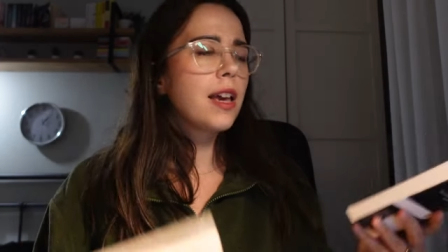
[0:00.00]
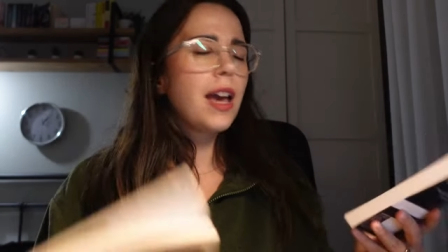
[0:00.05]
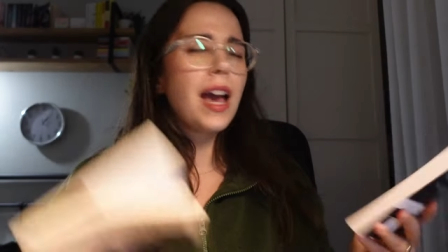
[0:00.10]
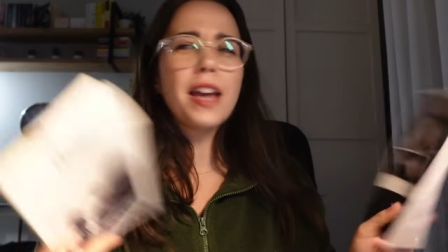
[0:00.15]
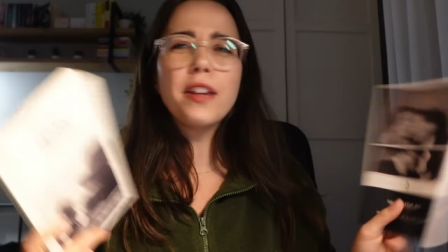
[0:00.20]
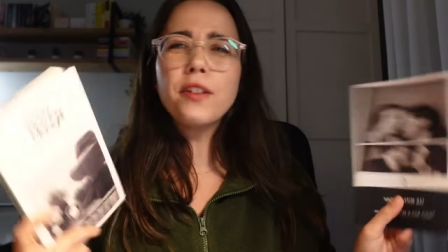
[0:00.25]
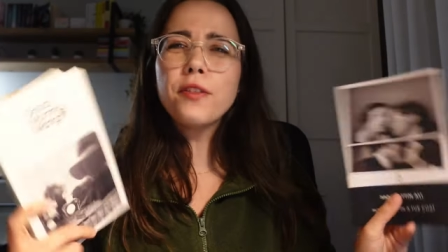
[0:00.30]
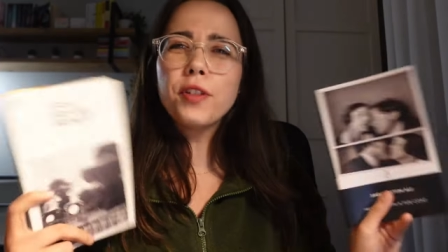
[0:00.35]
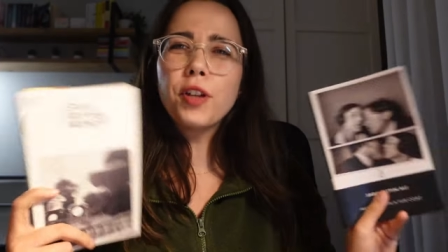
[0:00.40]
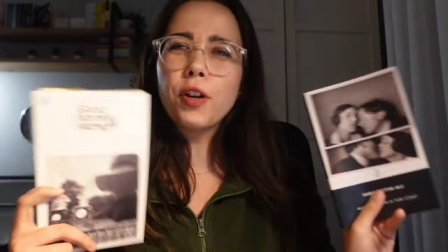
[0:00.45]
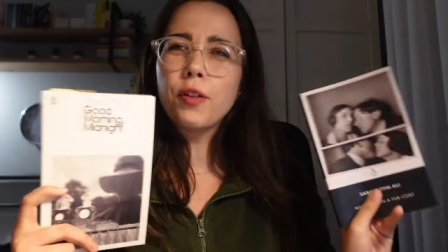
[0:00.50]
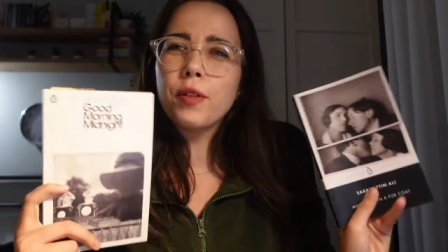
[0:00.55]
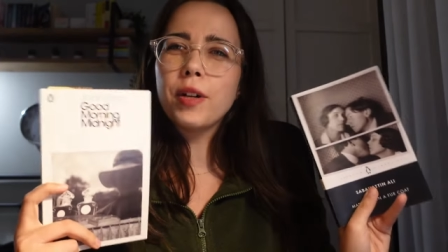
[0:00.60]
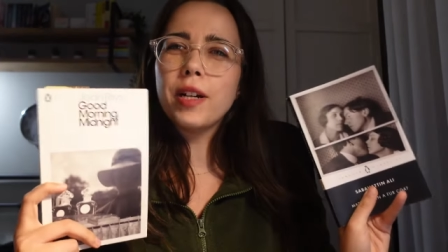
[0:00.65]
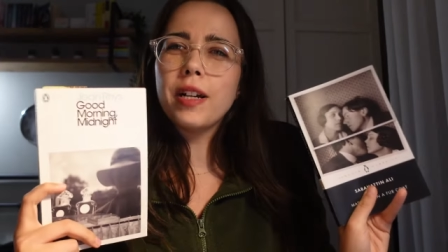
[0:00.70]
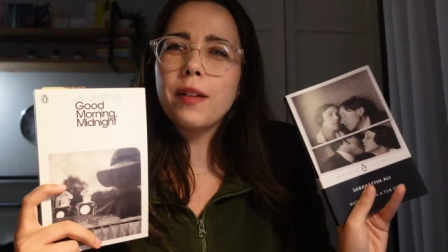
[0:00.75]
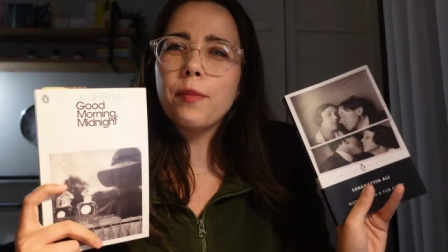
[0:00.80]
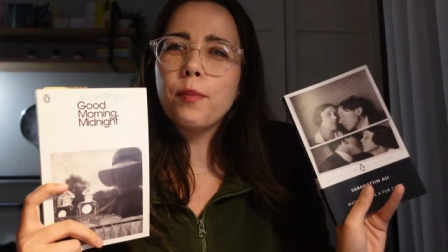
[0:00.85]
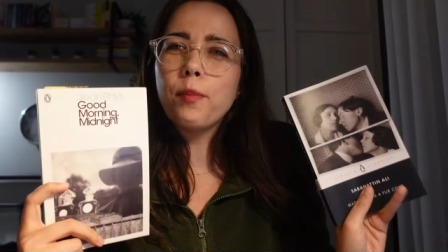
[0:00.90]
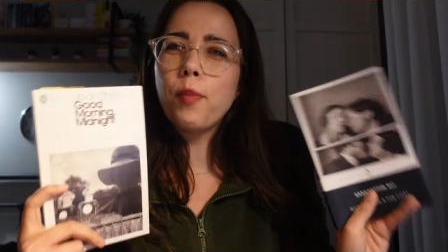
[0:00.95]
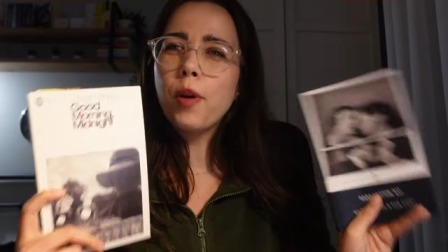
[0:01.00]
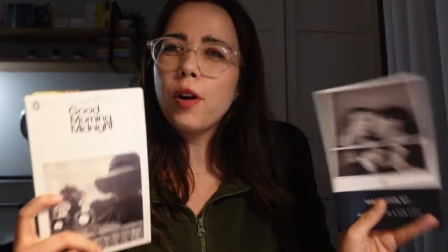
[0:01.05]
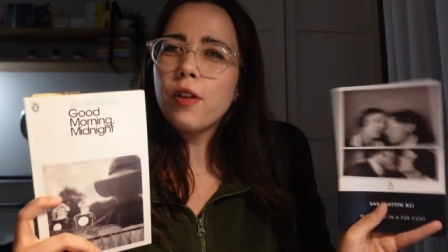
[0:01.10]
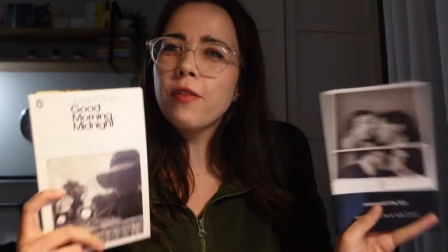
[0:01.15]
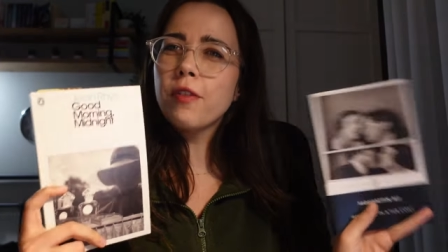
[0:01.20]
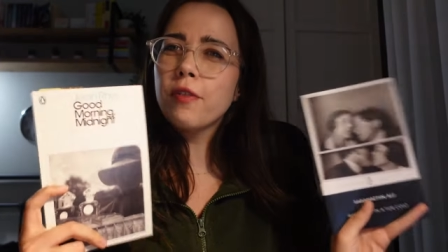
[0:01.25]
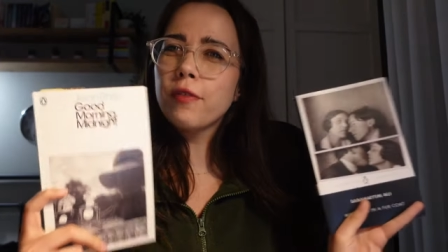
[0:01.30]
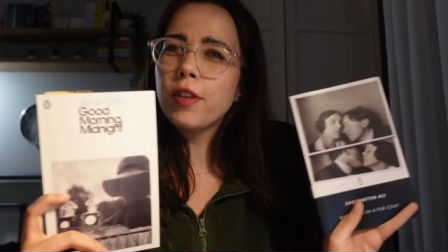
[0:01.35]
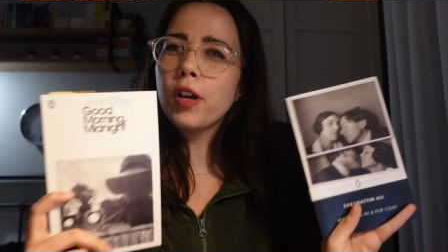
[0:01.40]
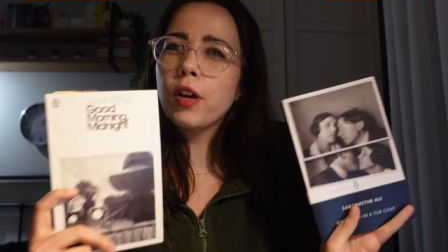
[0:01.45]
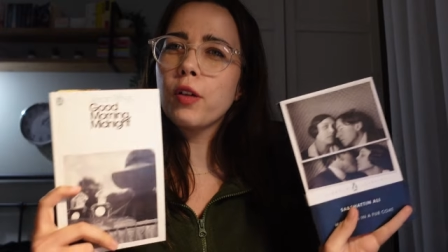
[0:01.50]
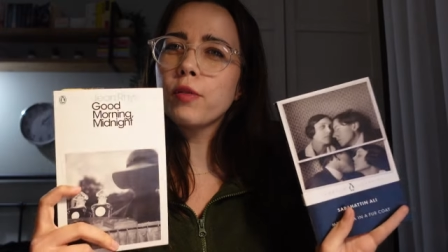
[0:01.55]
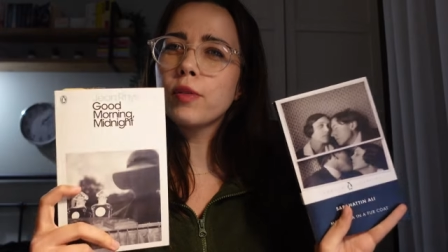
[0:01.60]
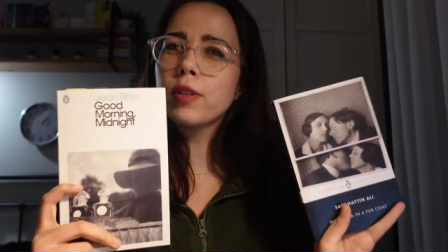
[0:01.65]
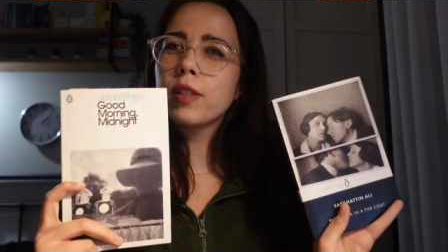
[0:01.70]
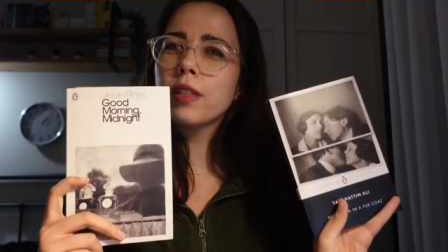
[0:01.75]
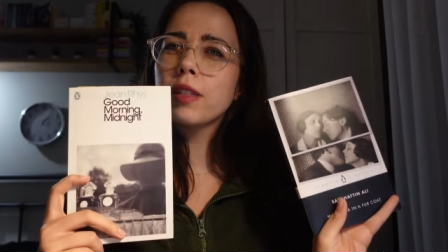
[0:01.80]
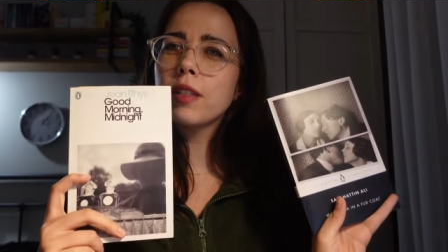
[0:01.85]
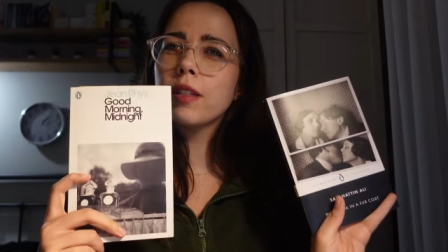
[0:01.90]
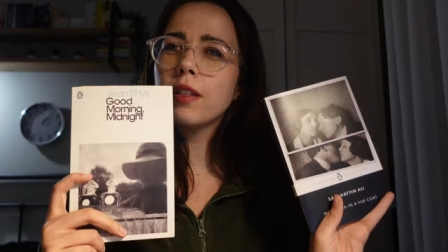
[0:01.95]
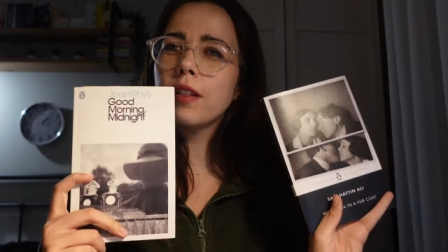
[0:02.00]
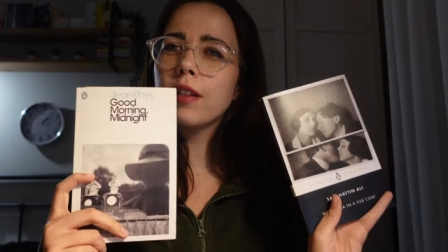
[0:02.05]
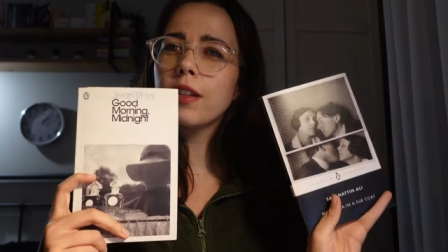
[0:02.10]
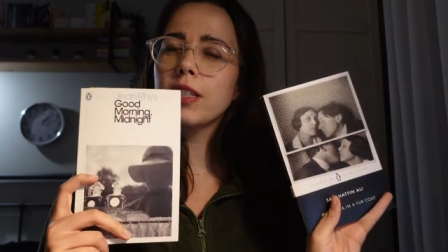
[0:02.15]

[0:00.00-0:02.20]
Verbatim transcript: I don't know, both of those